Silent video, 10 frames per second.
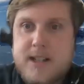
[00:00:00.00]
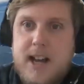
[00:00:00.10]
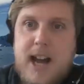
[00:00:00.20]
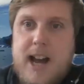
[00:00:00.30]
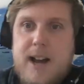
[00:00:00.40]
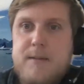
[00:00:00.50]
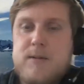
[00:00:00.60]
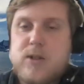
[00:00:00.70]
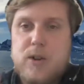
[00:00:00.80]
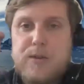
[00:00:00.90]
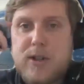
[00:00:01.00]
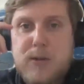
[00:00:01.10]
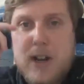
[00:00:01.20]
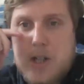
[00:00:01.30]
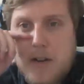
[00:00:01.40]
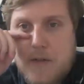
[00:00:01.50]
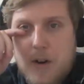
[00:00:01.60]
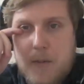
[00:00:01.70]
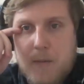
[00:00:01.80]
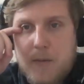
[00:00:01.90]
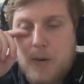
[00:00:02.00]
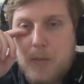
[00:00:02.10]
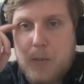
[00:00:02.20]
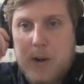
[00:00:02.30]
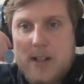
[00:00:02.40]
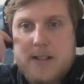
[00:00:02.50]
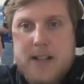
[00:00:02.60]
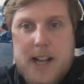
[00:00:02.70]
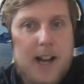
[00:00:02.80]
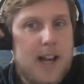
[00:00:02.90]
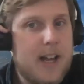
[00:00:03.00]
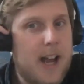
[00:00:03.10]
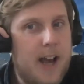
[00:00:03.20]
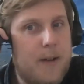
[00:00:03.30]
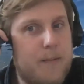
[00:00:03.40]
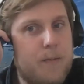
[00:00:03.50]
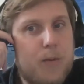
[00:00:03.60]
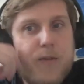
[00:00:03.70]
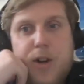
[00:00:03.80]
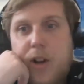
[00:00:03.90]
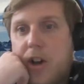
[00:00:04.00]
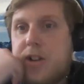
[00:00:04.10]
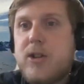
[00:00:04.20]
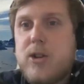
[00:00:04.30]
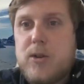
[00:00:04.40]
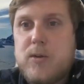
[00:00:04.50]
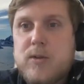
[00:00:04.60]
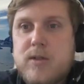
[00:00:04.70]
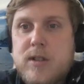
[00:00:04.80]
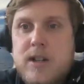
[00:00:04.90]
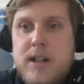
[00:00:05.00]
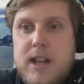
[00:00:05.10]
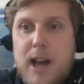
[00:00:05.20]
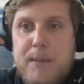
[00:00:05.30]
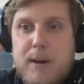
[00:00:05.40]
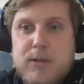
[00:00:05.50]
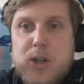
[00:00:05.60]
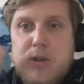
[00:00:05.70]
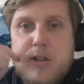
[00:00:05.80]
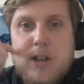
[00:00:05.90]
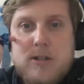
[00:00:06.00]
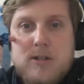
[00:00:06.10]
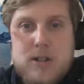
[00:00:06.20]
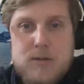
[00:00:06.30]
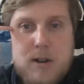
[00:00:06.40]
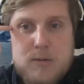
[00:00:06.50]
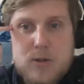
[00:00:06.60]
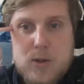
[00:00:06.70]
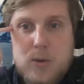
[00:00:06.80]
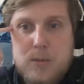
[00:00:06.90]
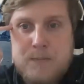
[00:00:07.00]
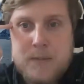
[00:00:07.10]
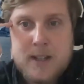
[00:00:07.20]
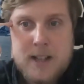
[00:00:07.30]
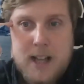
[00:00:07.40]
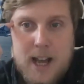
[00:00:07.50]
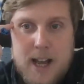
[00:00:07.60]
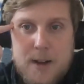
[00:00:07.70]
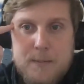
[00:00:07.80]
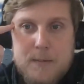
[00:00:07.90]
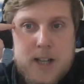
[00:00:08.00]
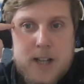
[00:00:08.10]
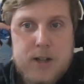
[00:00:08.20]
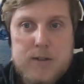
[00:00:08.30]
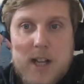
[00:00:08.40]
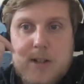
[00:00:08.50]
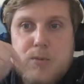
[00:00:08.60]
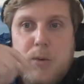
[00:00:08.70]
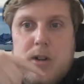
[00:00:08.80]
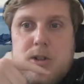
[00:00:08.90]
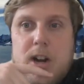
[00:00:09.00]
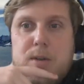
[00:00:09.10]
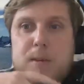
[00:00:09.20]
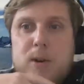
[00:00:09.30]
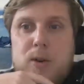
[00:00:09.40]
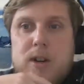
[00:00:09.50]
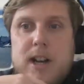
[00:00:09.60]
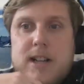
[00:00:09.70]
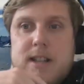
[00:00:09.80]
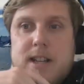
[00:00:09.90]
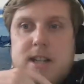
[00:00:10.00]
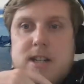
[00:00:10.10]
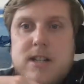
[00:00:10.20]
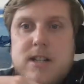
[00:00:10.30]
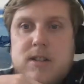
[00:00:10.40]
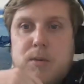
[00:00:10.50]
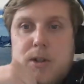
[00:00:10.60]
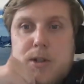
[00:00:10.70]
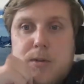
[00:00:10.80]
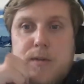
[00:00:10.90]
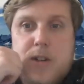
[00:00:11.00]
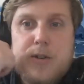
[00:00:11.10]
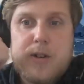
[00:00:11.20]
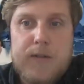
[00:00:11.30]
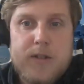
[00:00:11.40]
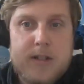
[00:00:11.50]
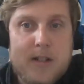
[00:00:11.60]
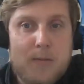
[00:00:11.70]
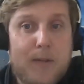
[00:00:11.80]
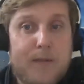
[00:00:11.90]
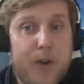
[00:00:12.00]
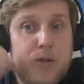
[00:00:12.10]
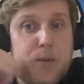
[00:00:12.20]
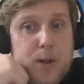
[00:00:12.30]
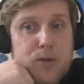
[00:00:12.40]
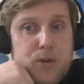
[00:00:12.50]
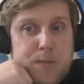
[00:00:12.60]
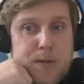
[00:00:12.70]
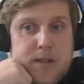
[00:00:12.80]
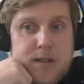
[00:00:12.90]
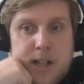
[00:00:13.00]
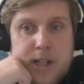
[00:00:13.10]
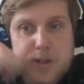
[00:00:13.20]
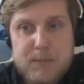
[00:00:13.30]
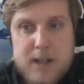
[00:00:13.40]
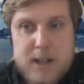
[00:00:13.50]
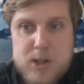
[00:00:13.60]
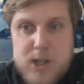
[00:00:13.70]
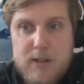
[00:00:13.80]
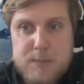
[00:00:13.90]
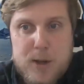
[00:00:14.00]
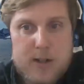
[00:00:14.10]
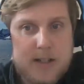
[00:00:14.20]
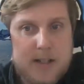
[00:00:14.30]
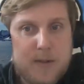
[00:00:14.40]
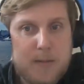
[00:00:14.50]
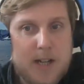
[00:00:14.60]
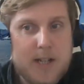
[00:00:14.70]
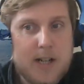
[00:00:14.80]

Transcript: So the first question from Will Sadler. We've heard a lot in the news about the security concerns around Zoom. Can you tell us what charitable organisations who are doing video conferencing with vulnerable groups, sometimes sharing personal information and